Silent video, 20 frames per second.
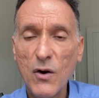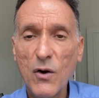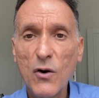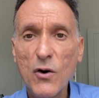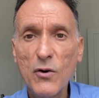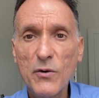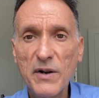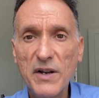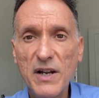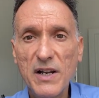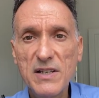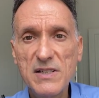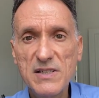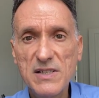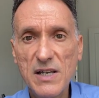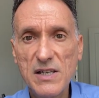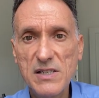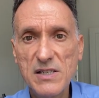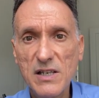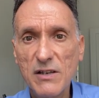or in
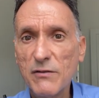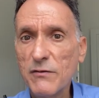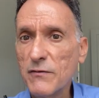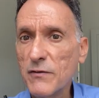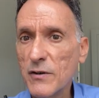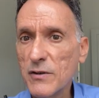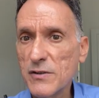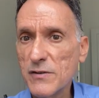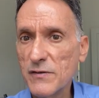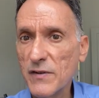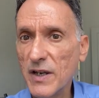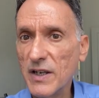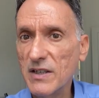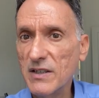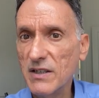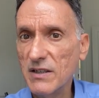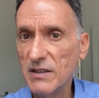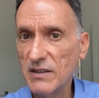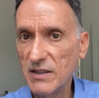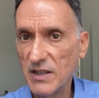excessive
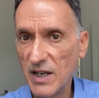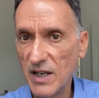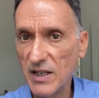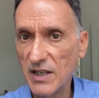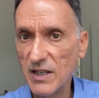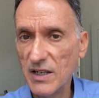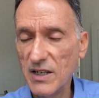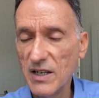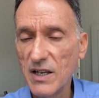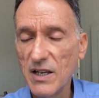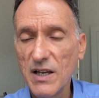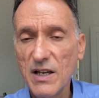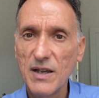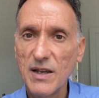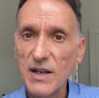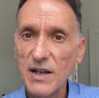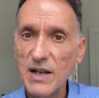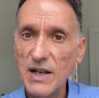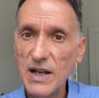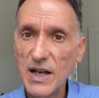phosphate intake,
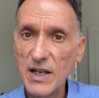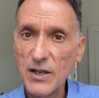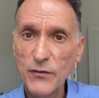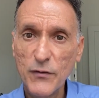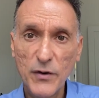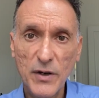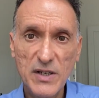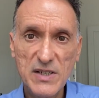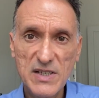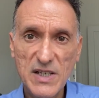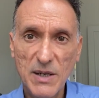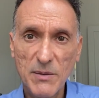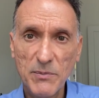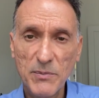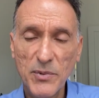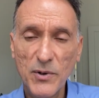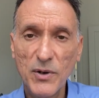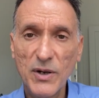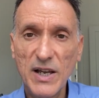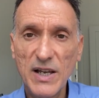like for
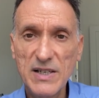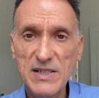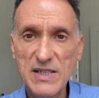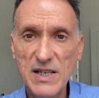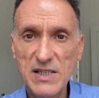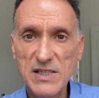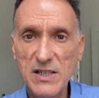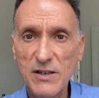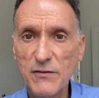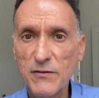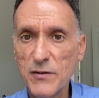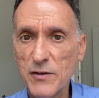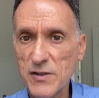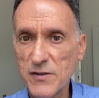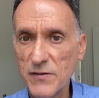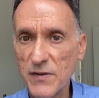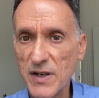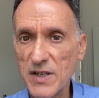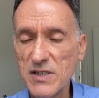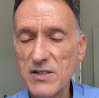example excessive
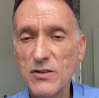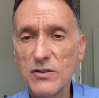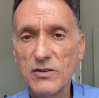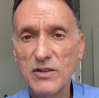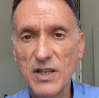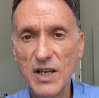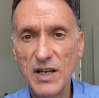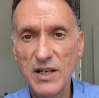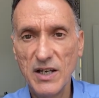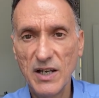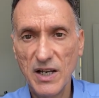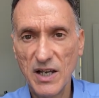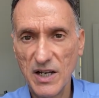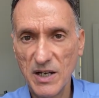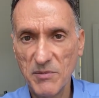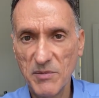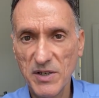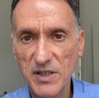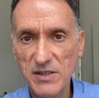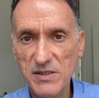phosphate-containing
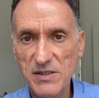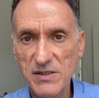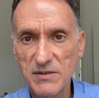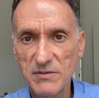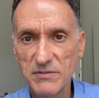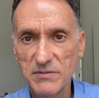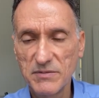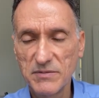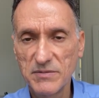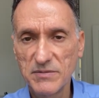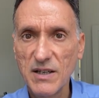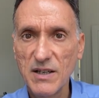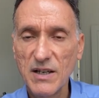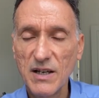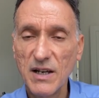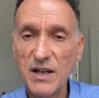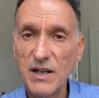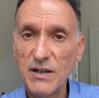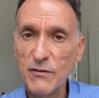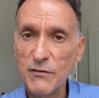enemas.
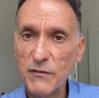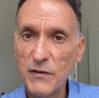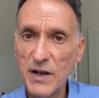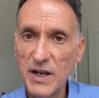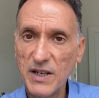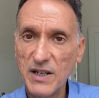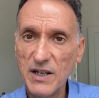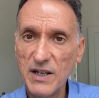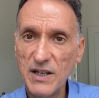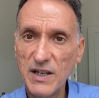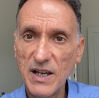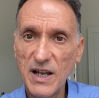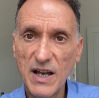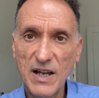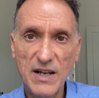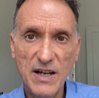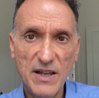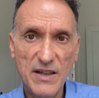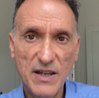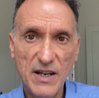And finally,
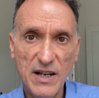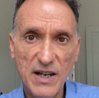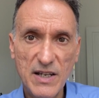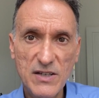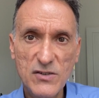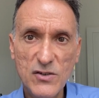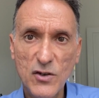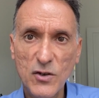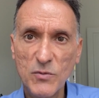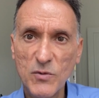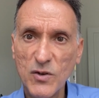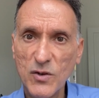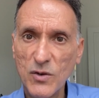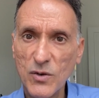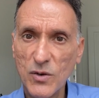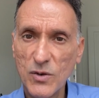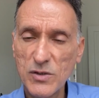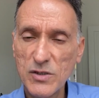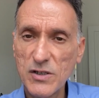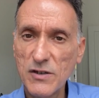another less common
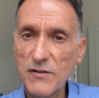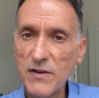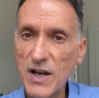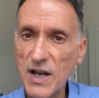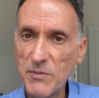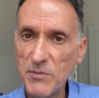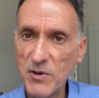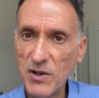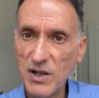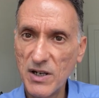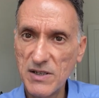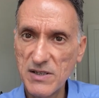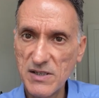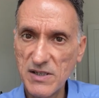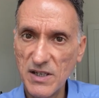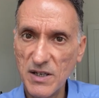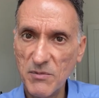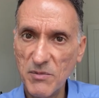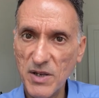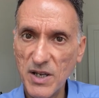cause of
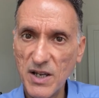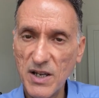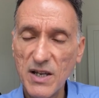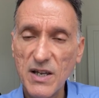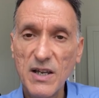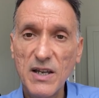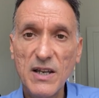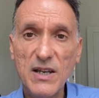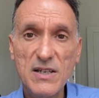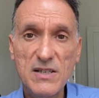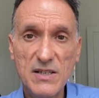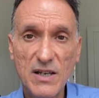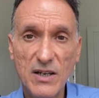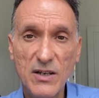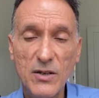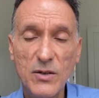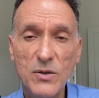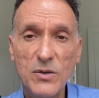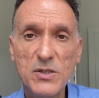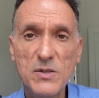hypocalcemia is
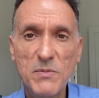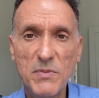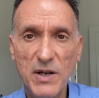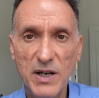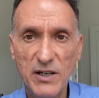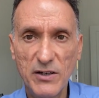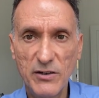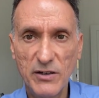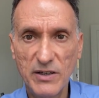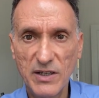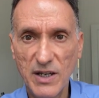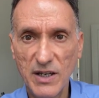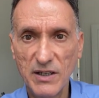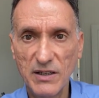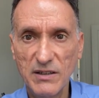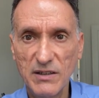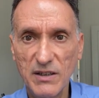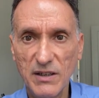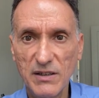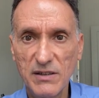acute
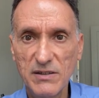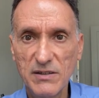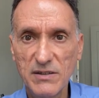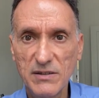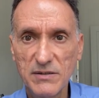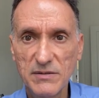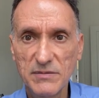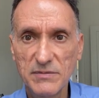pancreatitis.